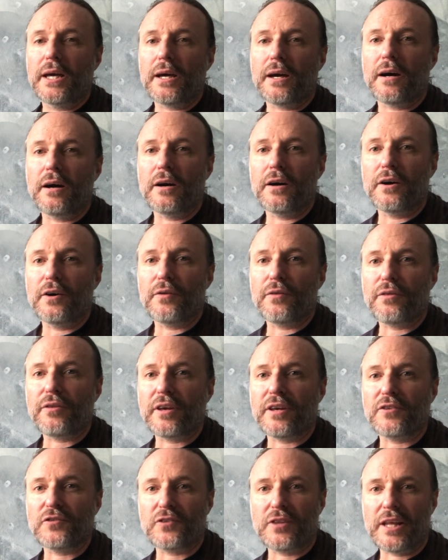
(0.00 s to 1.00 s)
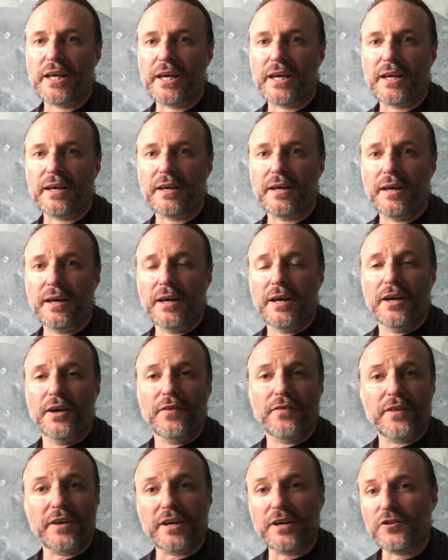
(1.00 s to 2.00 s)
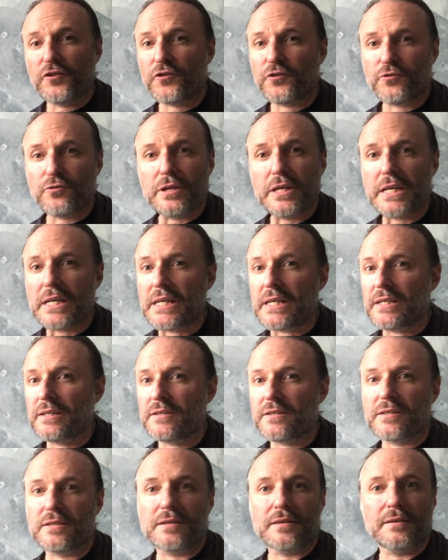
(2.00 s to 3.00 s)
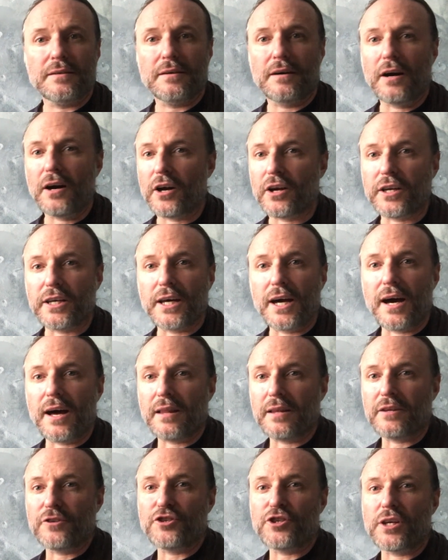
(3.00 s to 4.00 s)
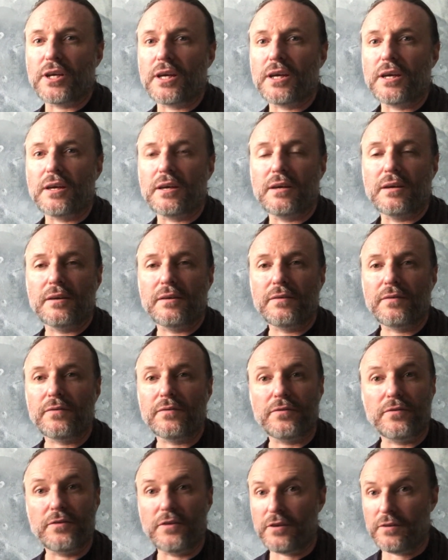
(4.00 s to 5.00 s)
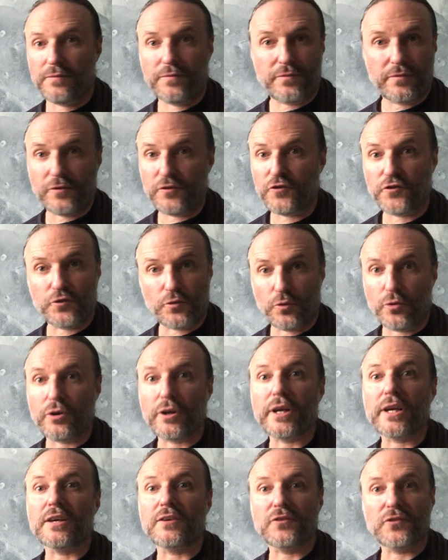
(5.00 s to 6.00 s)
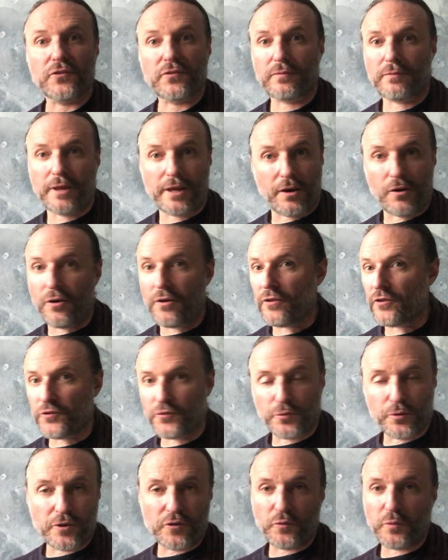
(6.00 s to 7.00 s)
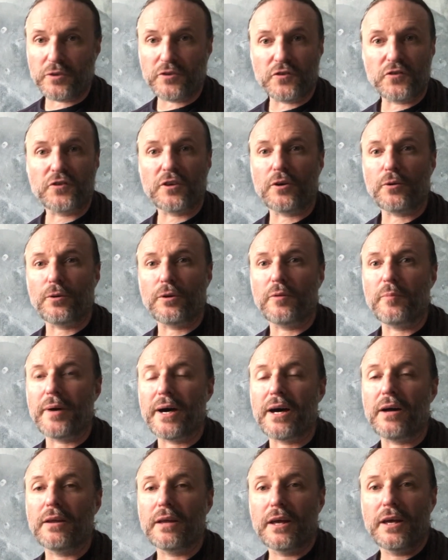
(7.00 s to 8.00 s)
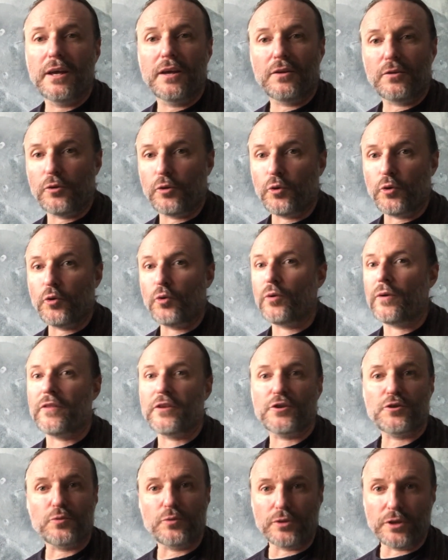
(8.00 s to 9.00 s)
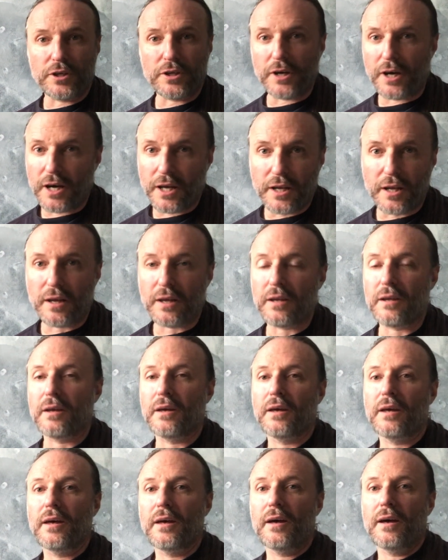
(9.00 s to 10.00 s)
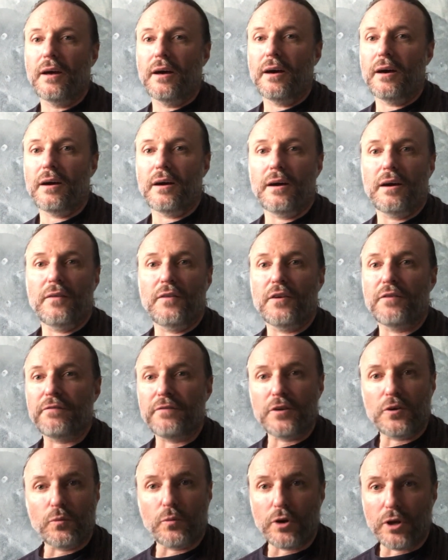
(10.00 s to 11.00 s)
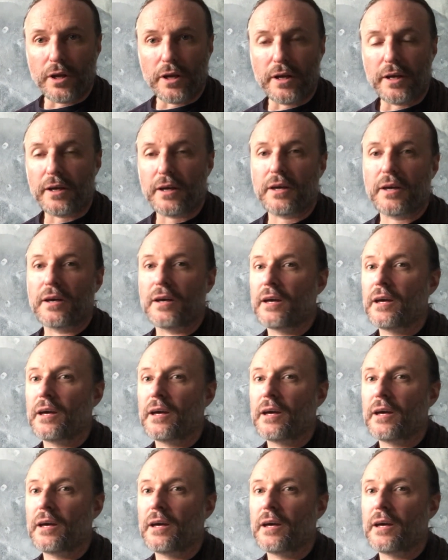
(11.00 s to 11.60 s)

are things like the histories, archaeology, the stories, like all the stories we just told about Lugh and the Tuatha Dé Danann, the Firbolg,